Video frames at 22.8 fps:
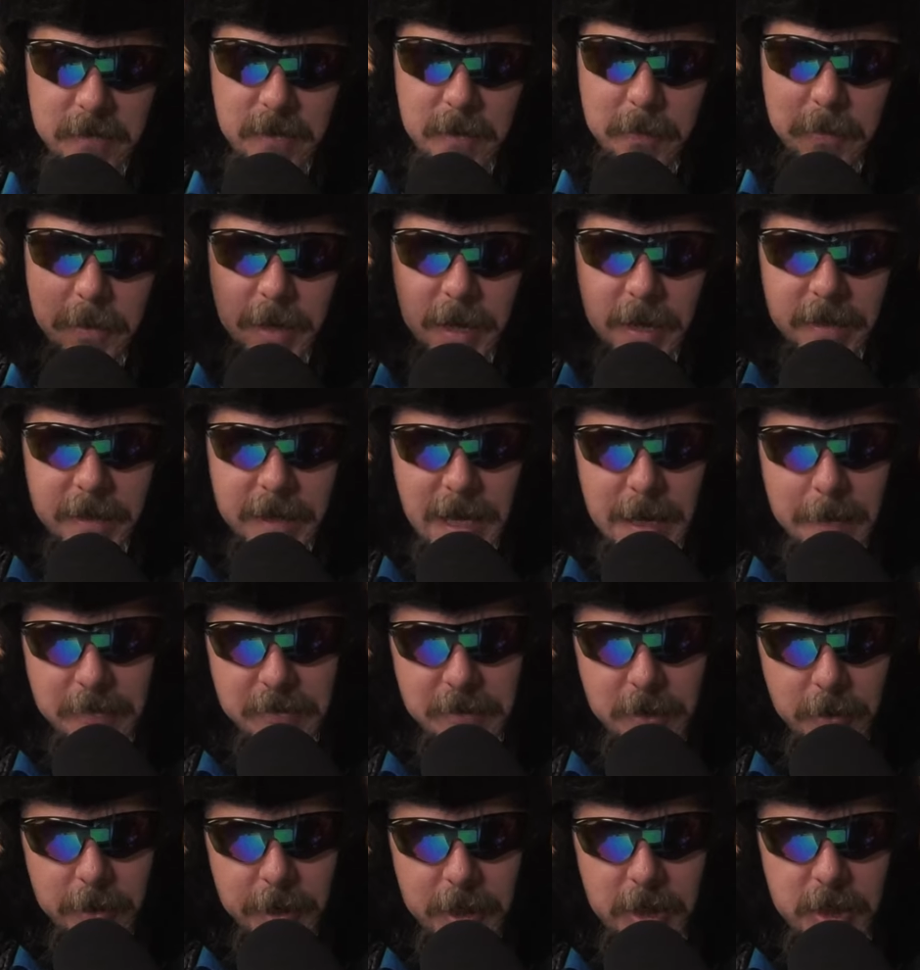Planet of the Apes,
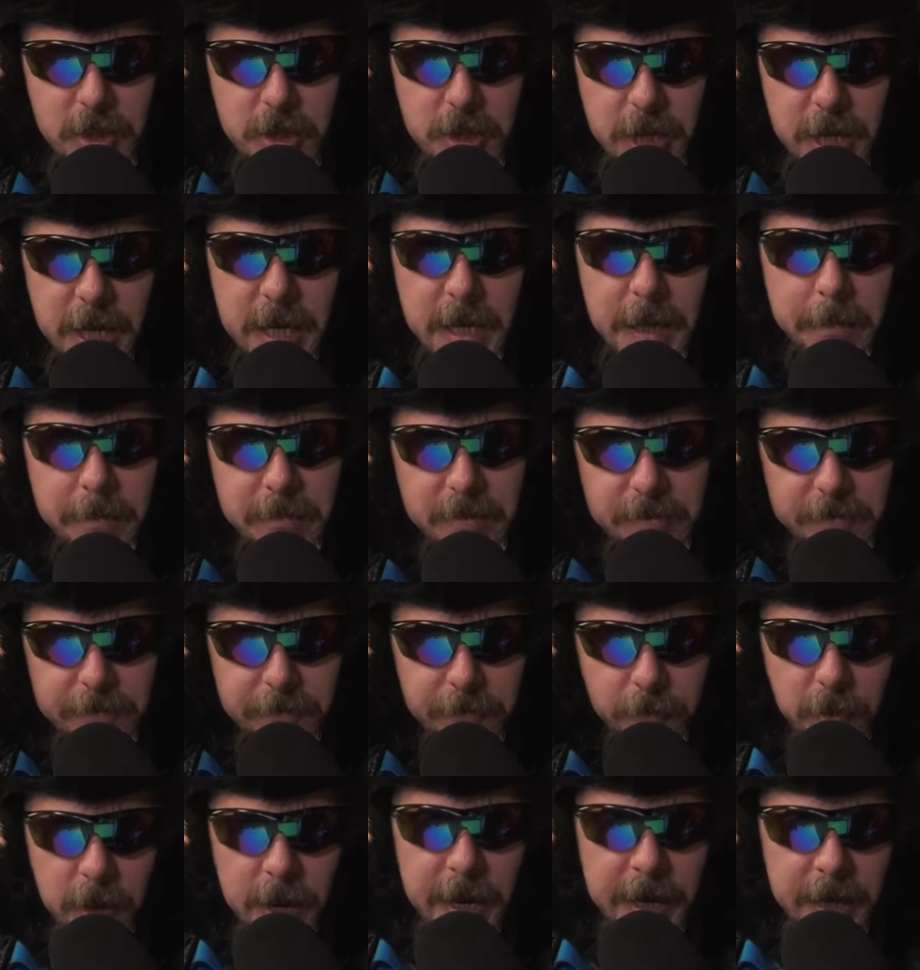starring James
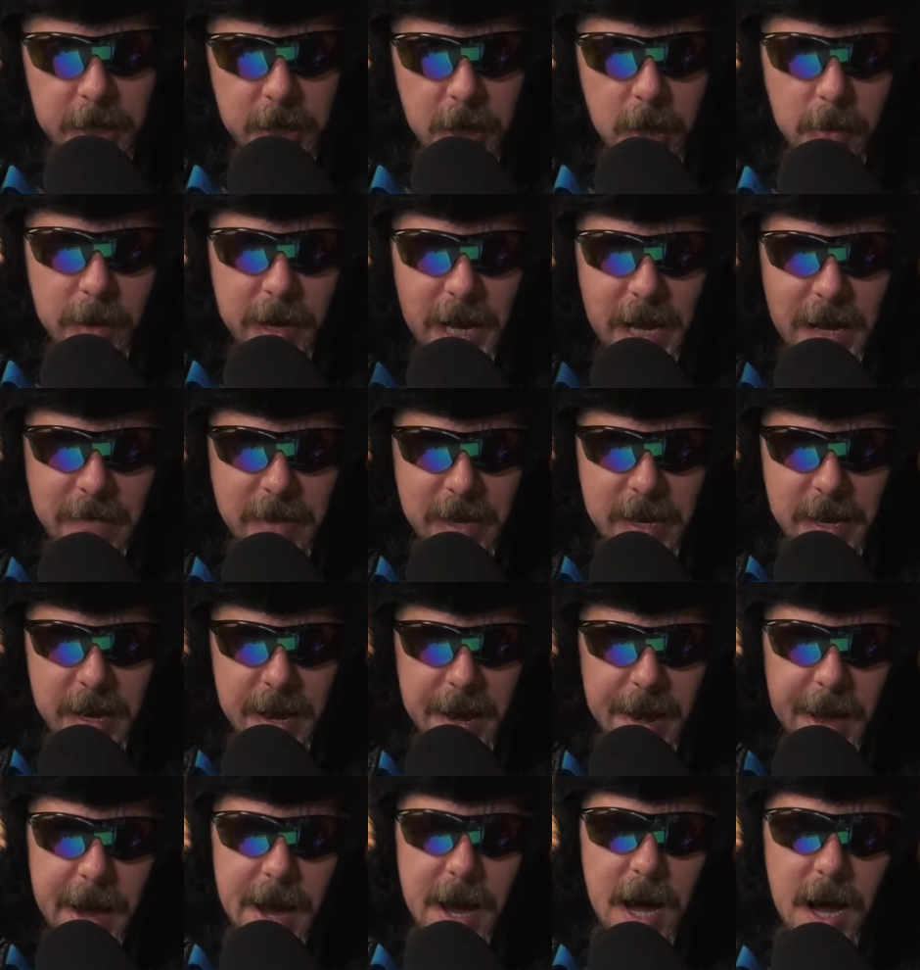Franco. I have it
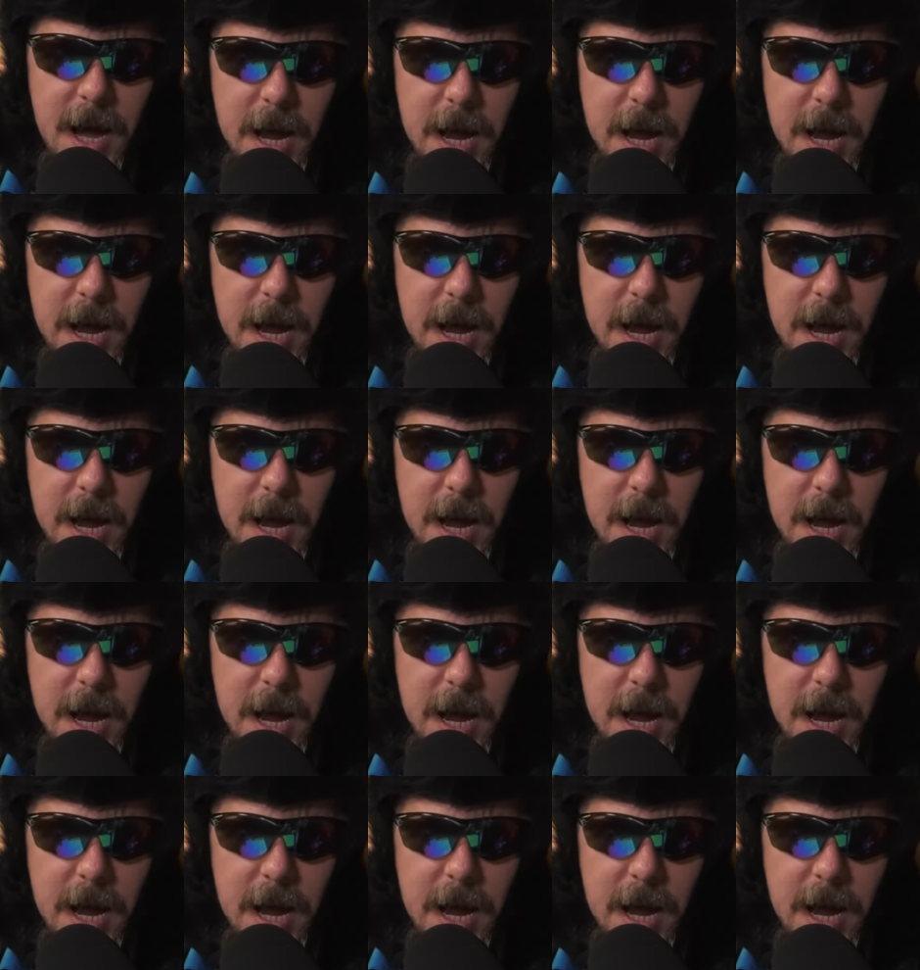9.